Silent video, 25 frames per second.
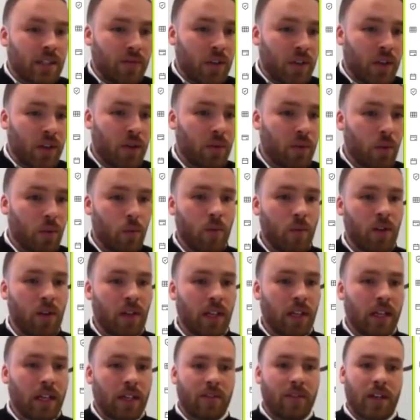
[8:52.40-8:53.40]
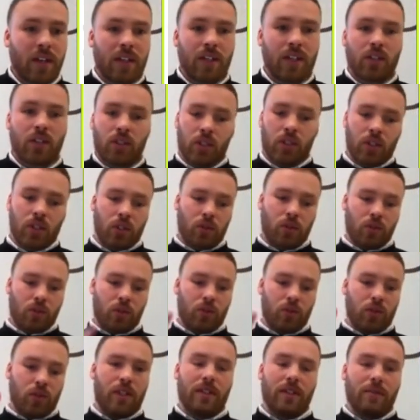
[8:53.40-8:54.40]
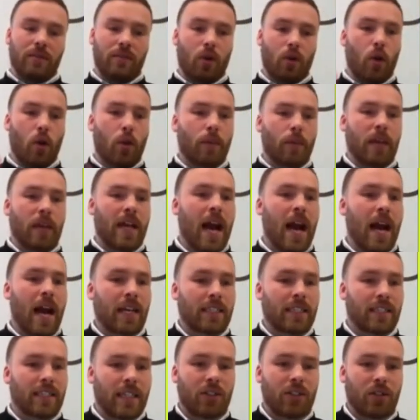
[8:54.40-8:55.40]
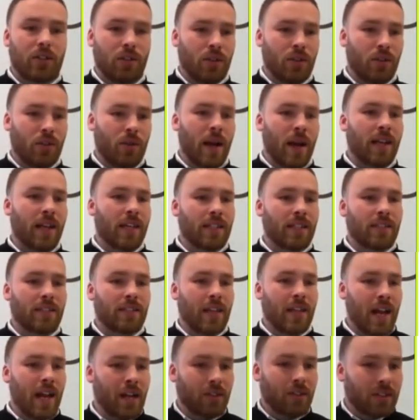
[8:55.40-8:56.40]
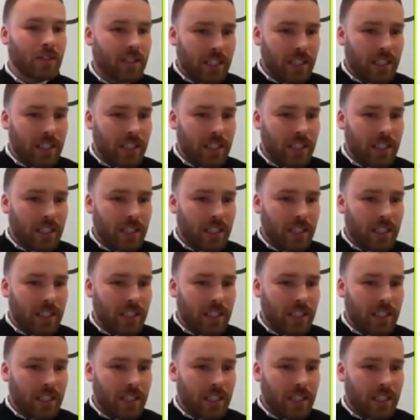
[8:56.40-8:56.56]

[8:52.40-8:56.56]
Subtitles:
interview with a leaver, to update access to any internal